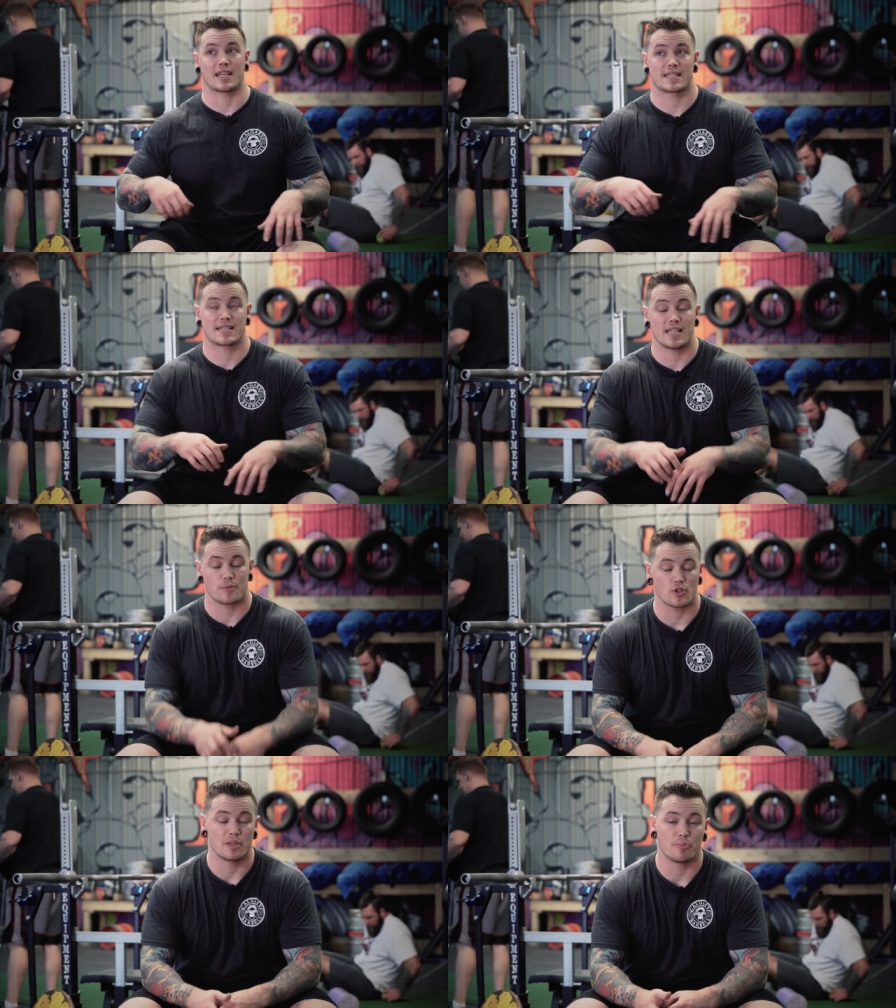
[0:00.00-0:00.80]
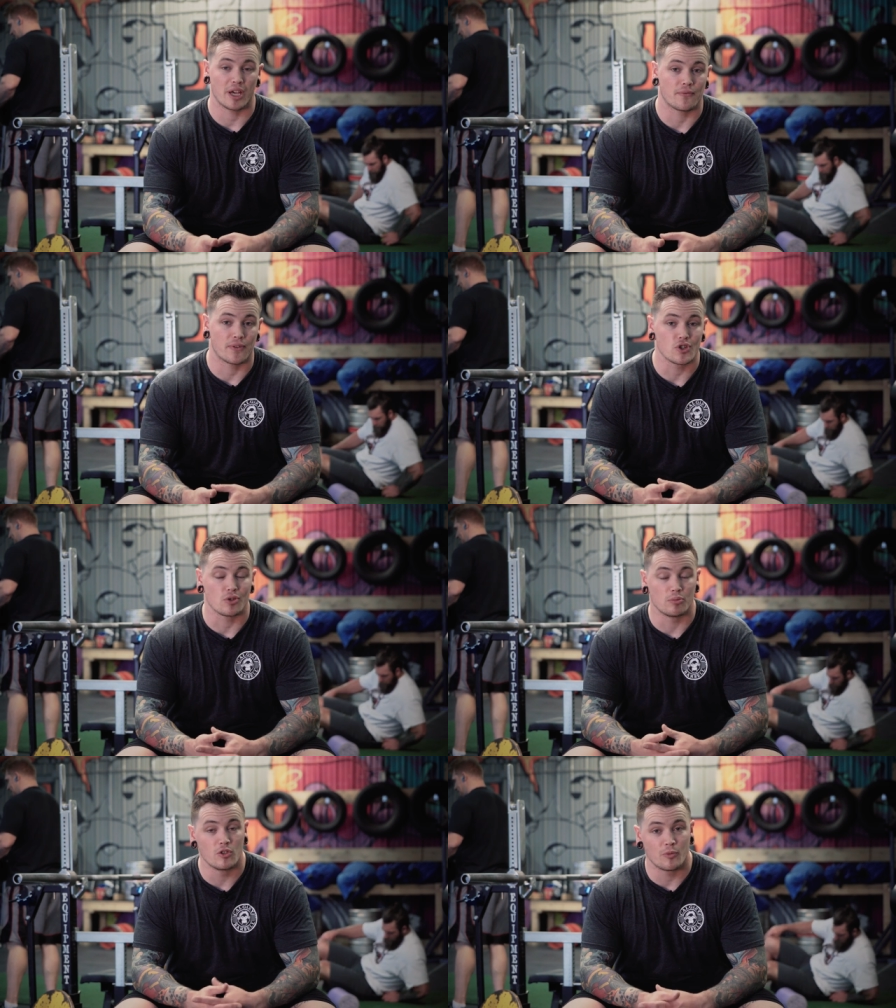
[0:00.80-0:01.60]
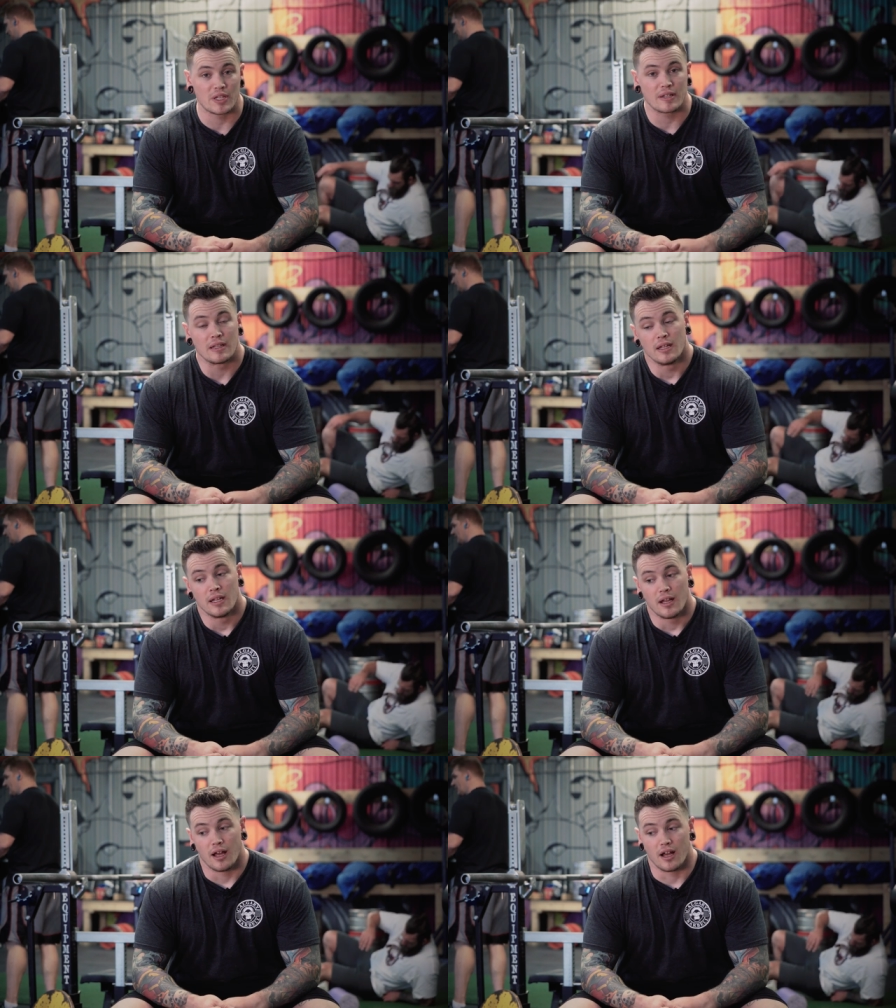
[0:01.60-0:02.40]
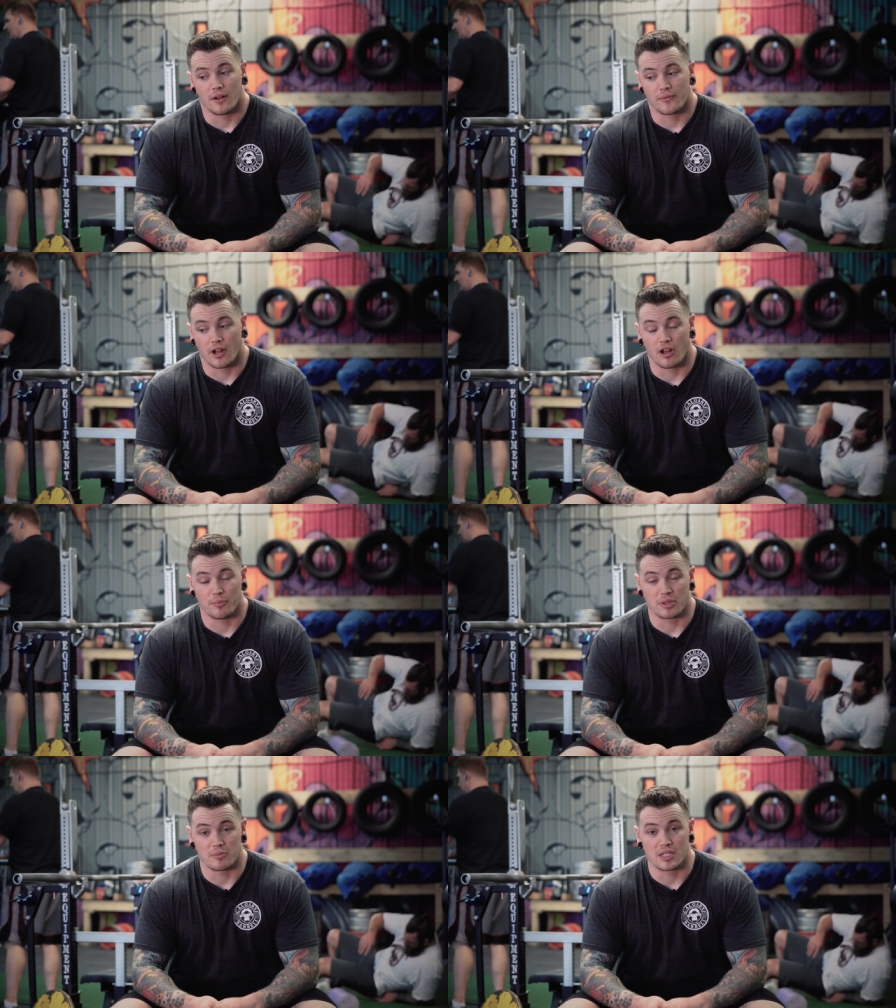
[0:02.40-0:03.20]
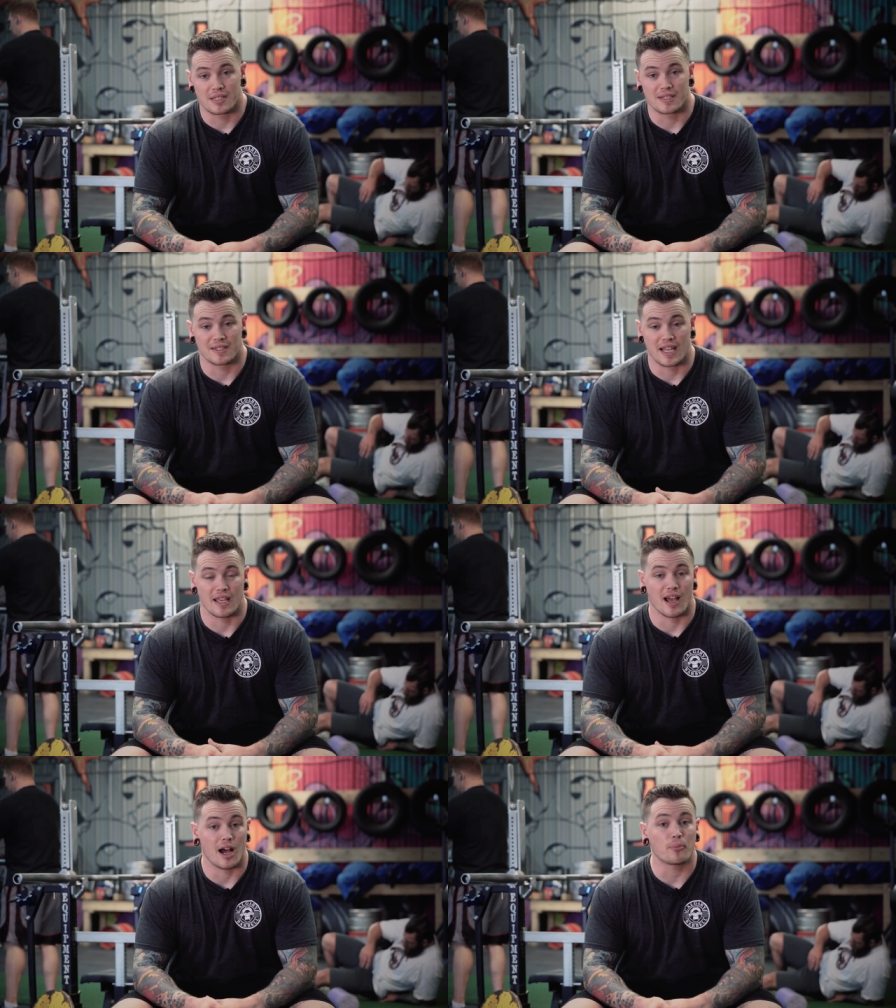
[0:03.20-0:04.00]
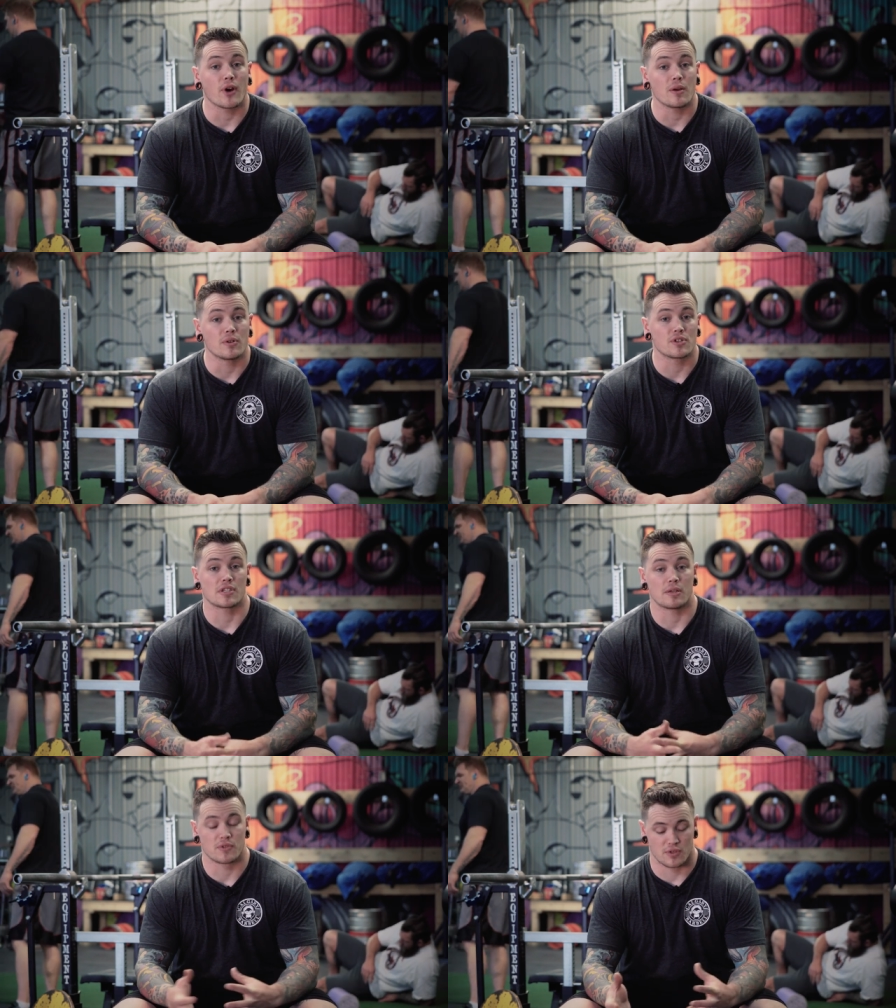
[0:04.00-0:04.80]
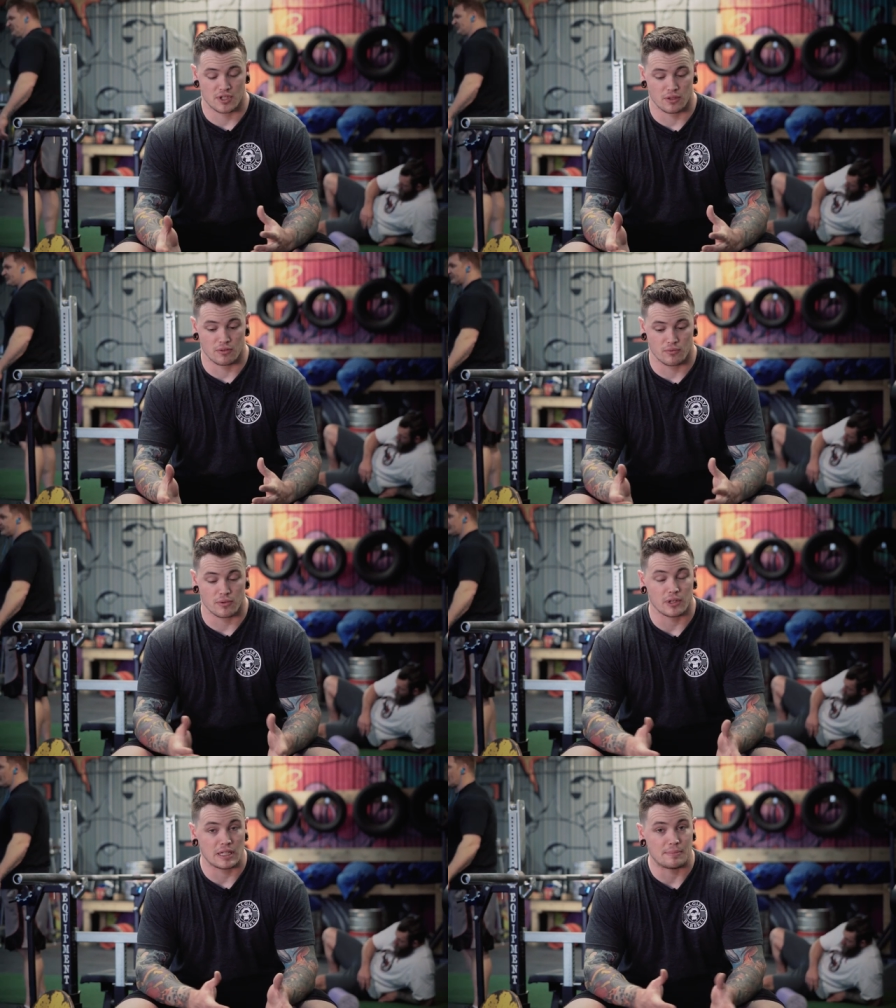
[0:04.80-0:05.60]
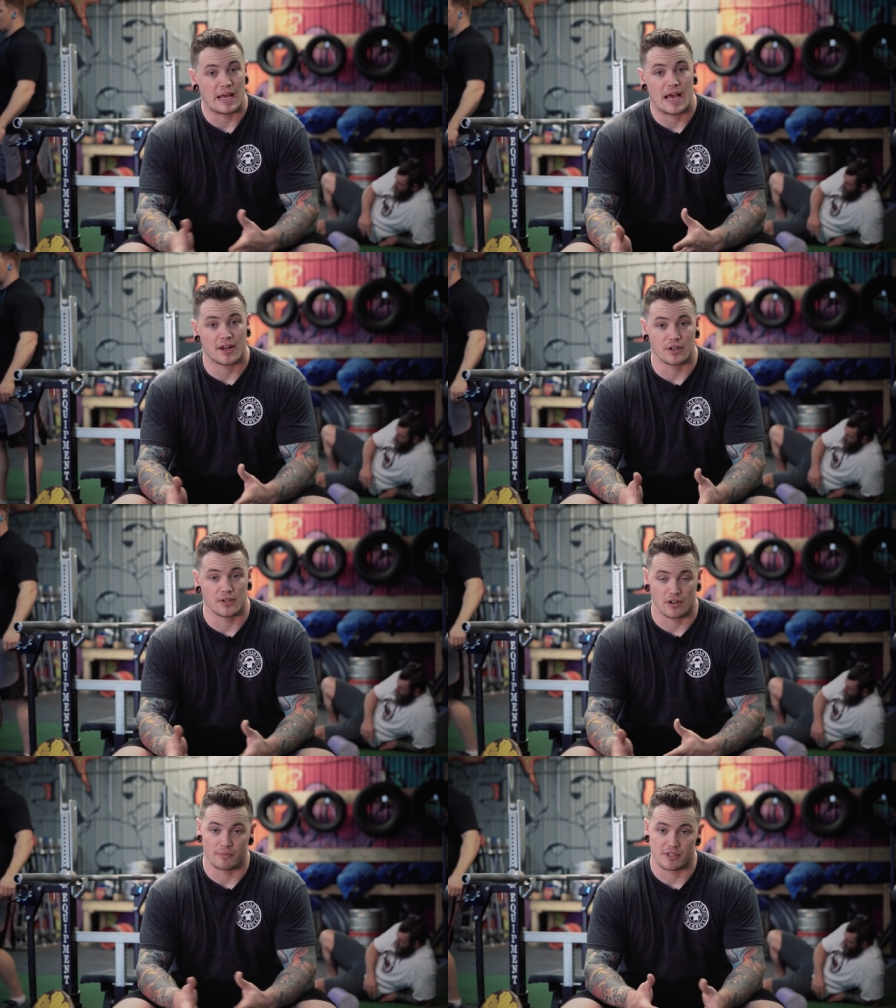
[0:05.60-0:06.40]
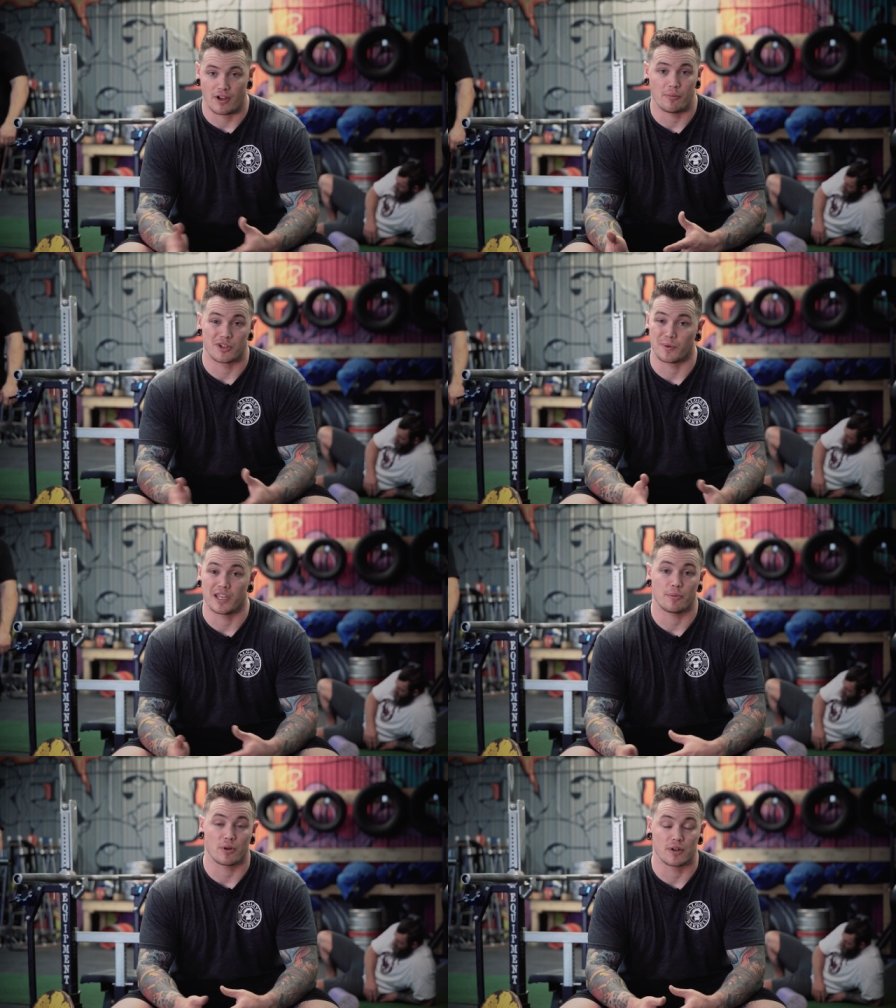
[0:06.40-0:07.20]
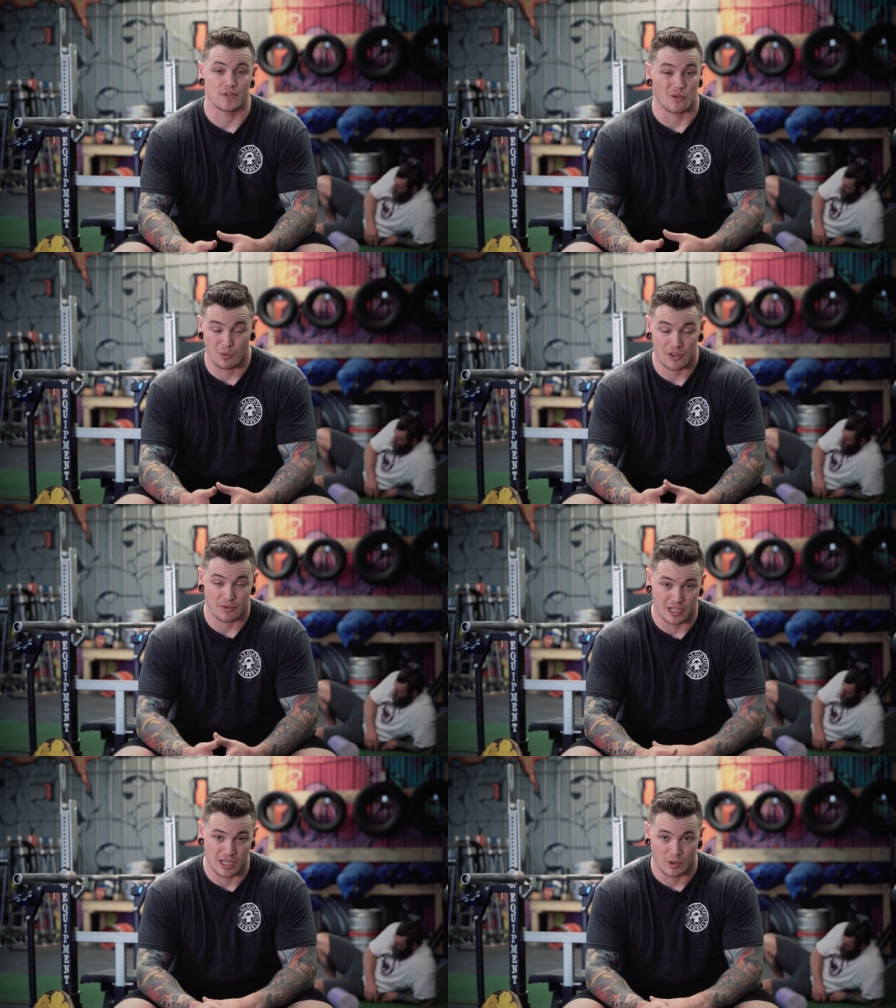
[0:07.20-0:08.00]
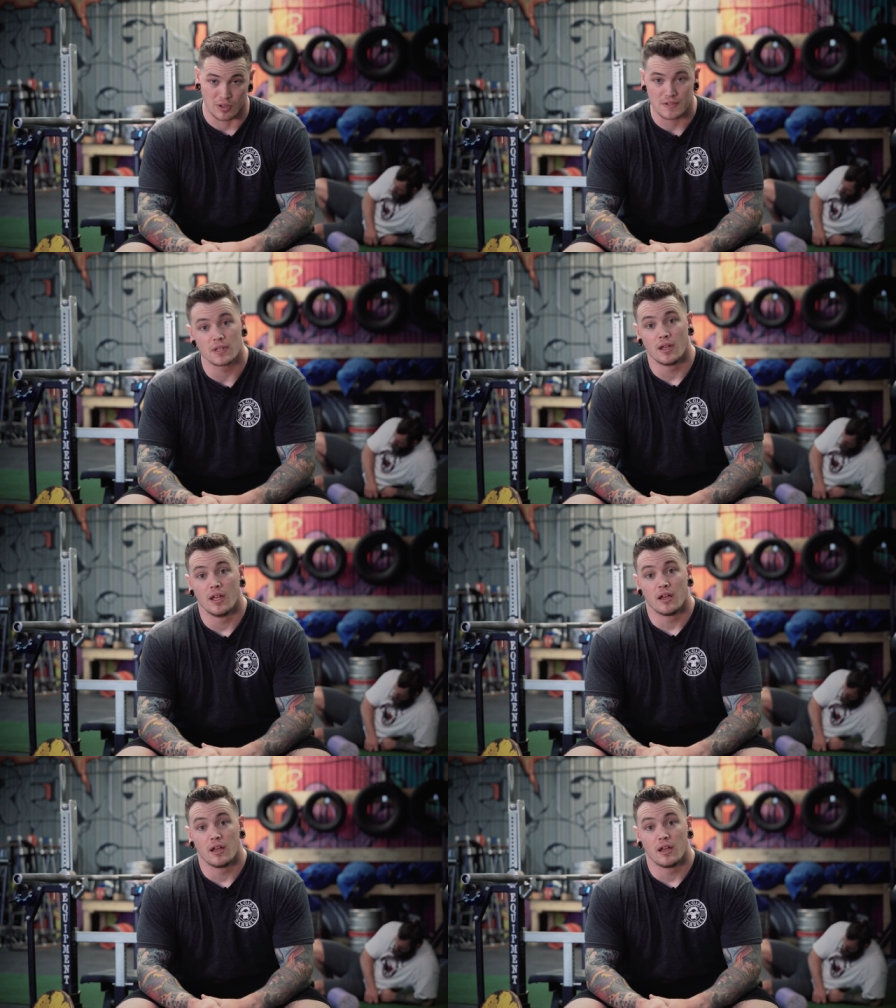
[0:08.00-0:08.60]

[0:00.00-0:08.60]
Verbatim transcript: exceptionally beneficial movement uh, for helping me stay upright, which seems to really matter in terms of how much my hip hurts or whether my hip hurts,